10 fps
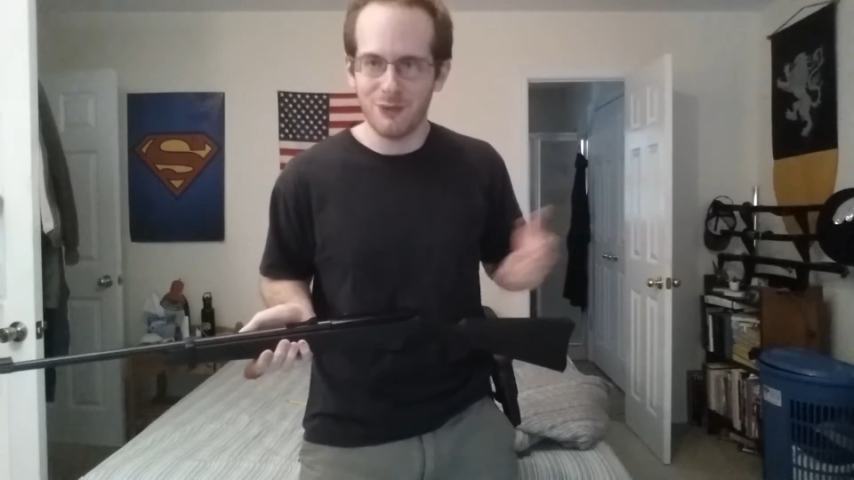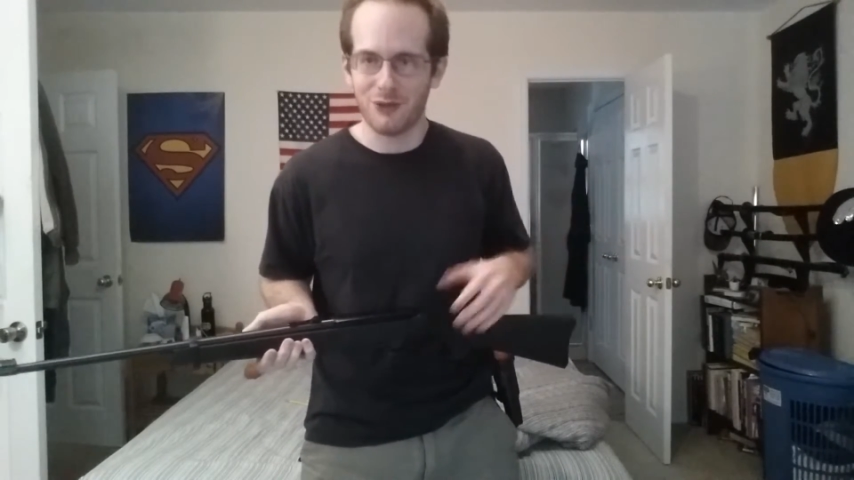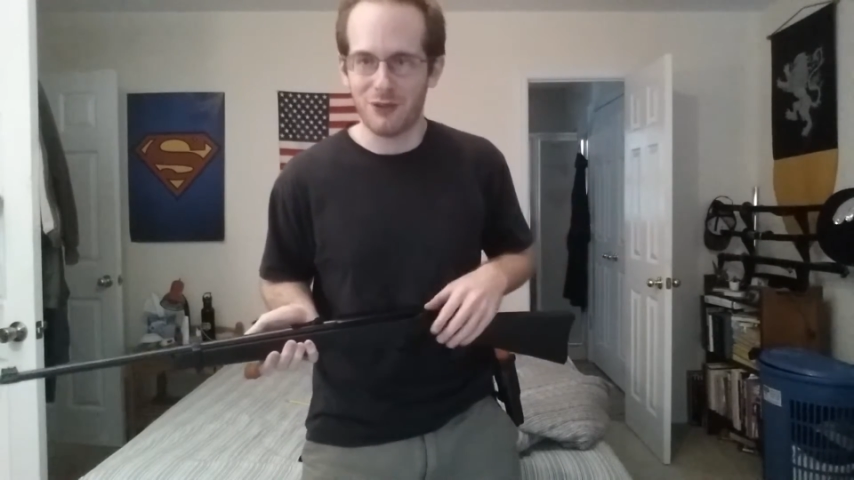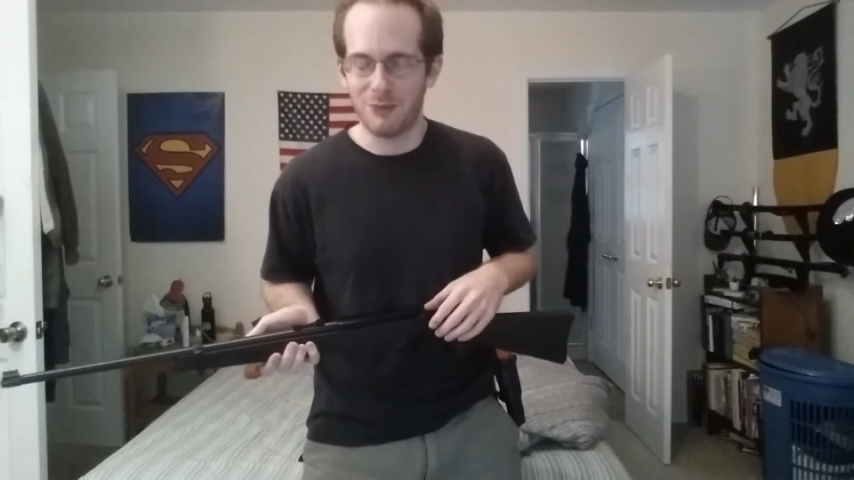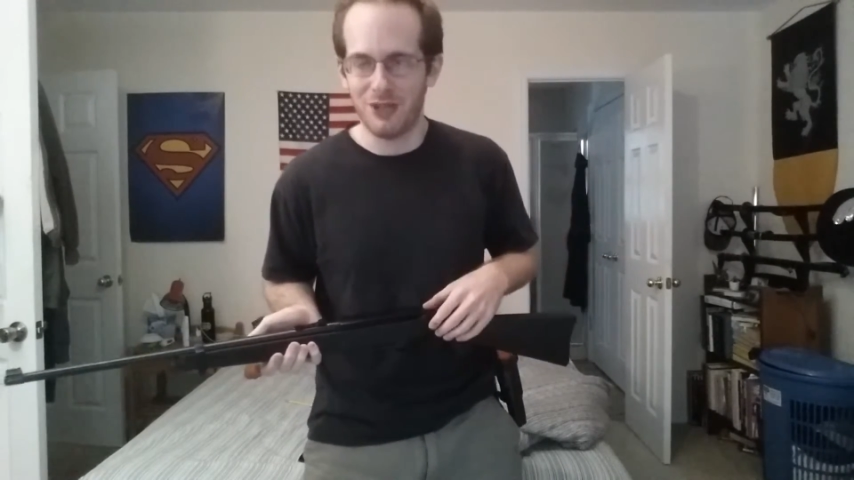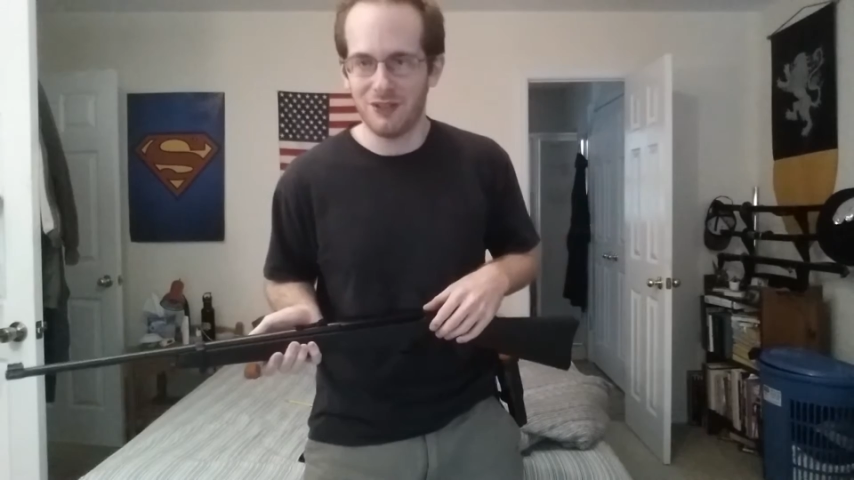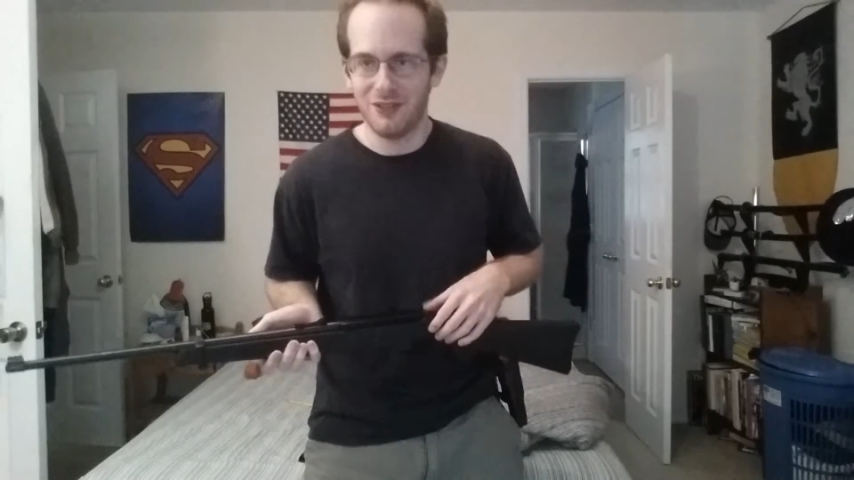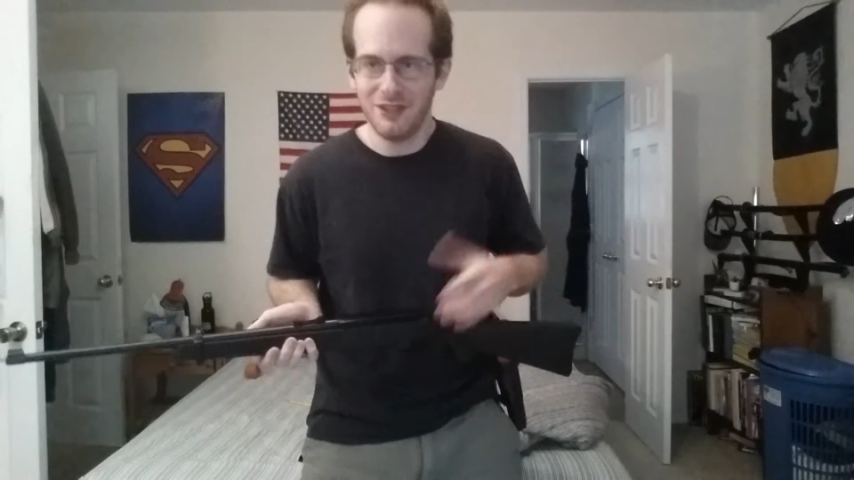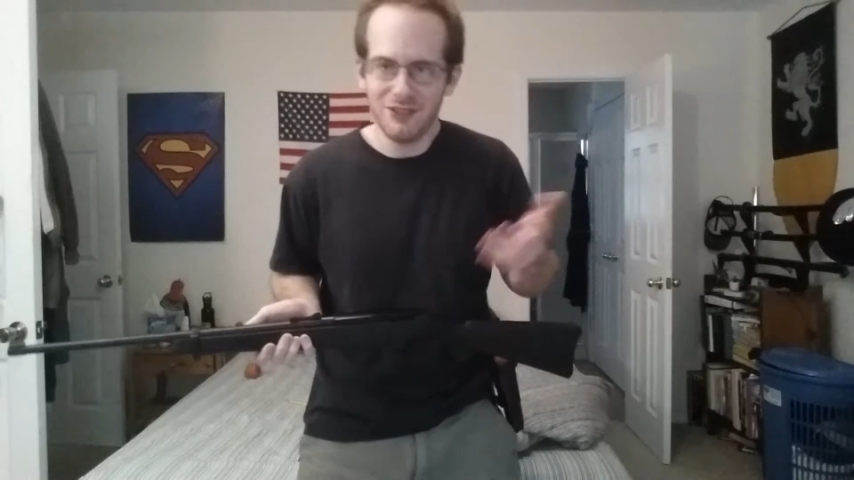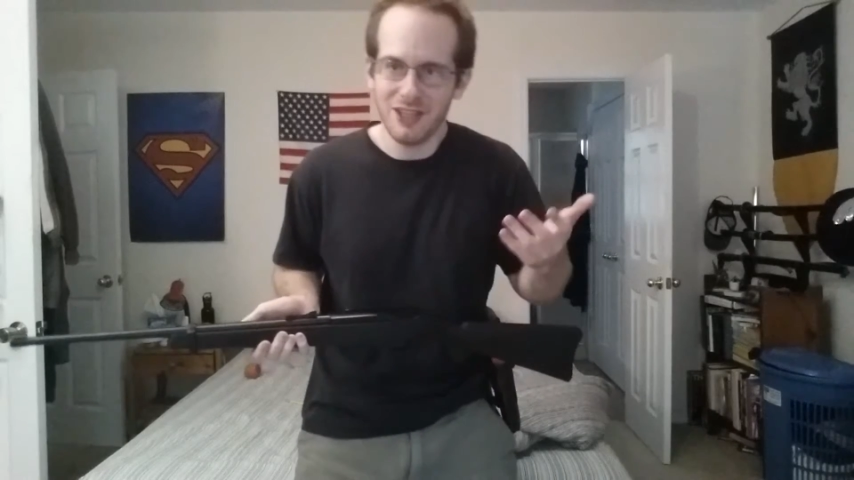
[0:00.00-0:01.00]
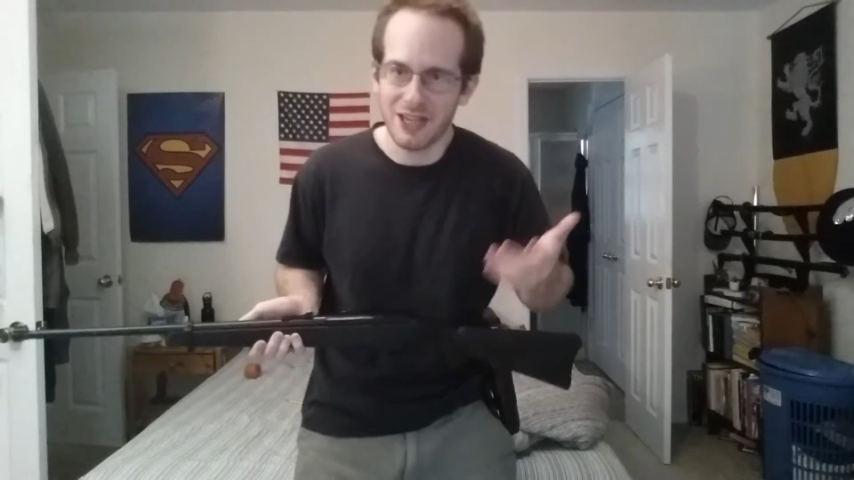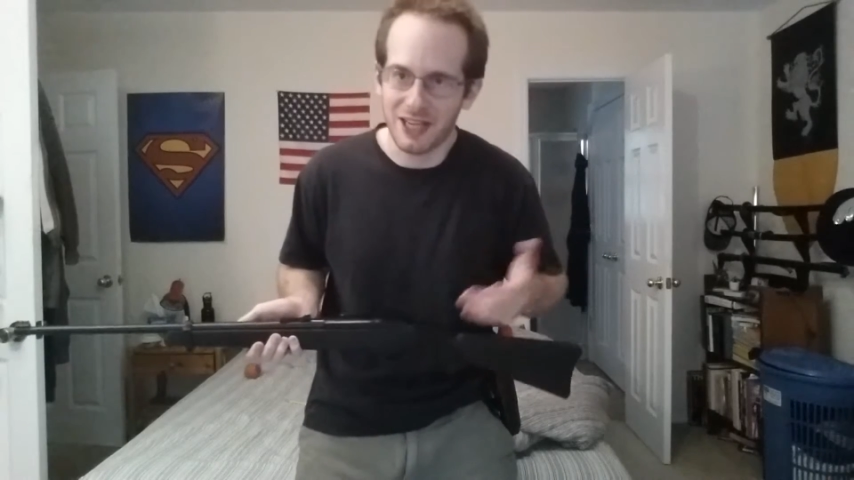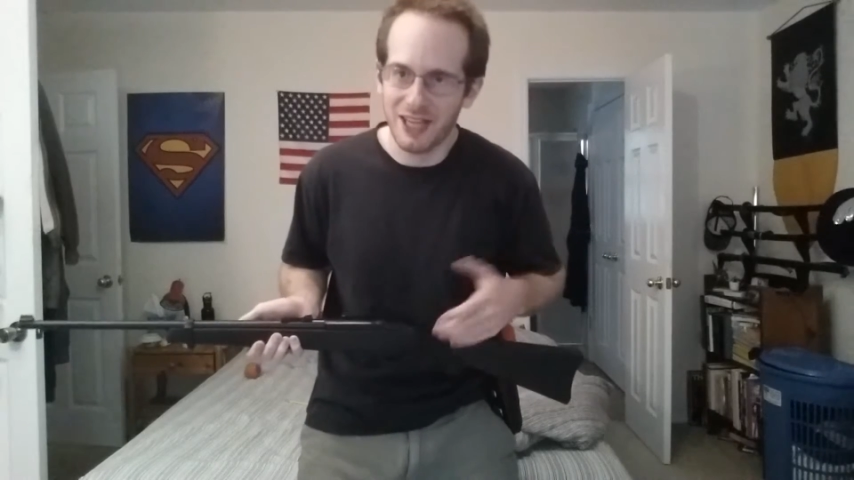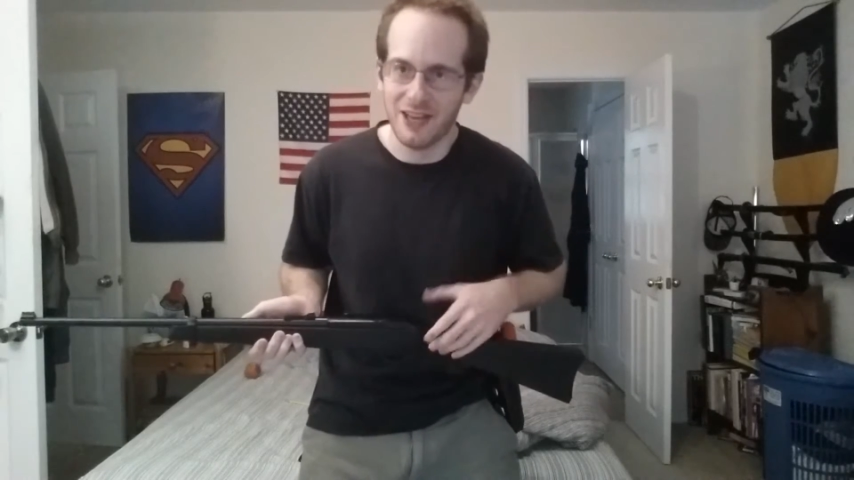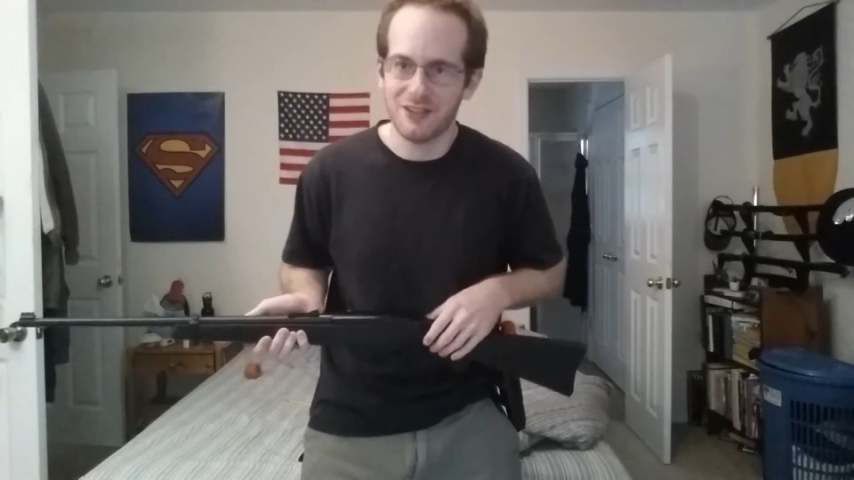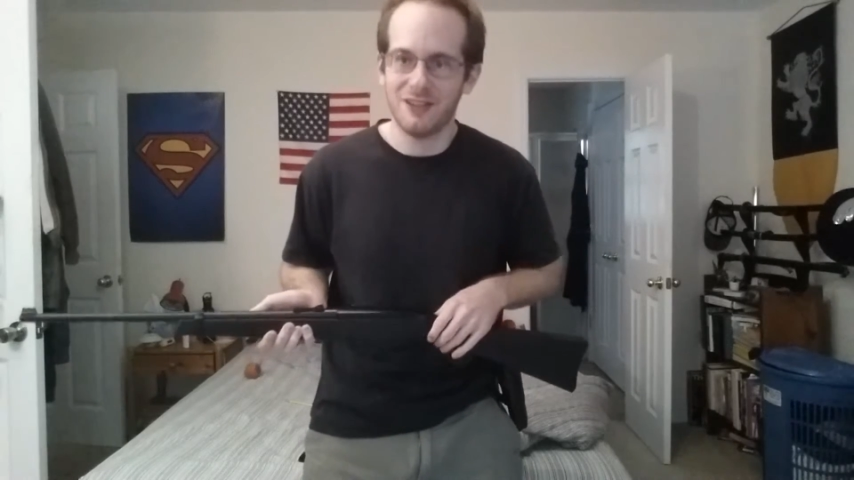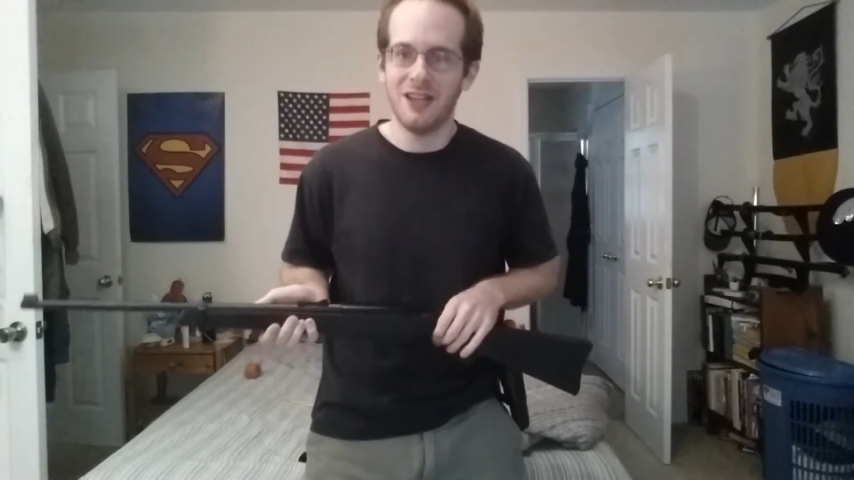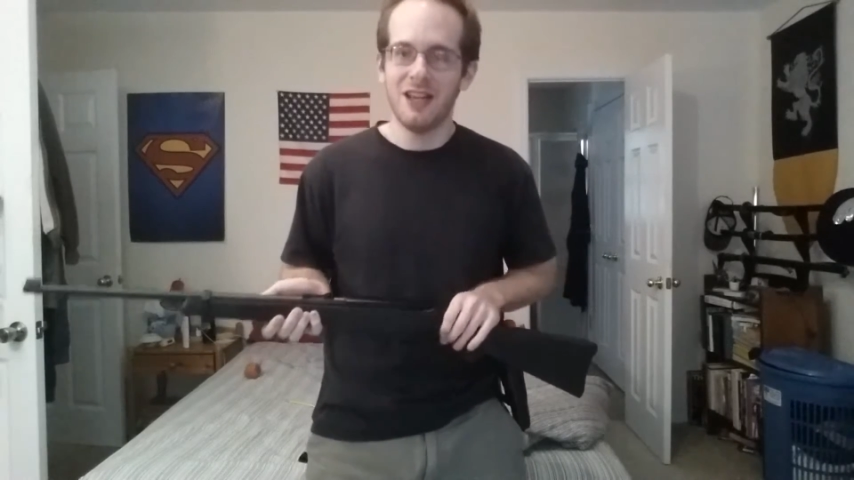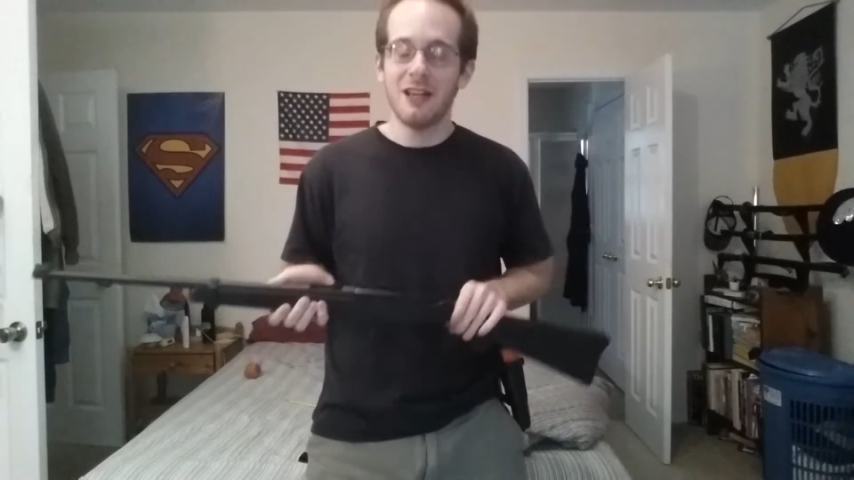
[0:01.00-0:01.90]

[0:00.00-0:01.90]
for some reason. You see it on occasion.